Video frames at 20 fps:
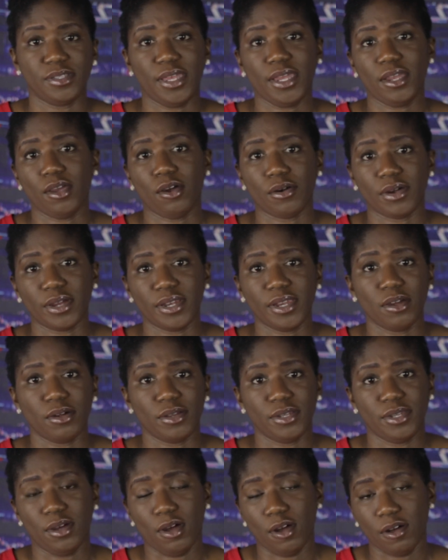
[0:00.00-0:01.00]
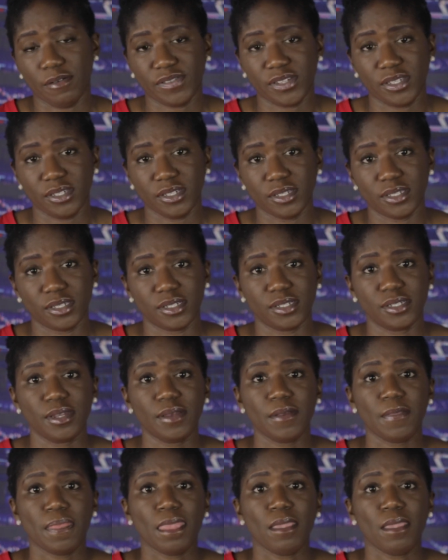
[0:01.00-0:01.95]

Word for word: they're already on the off season.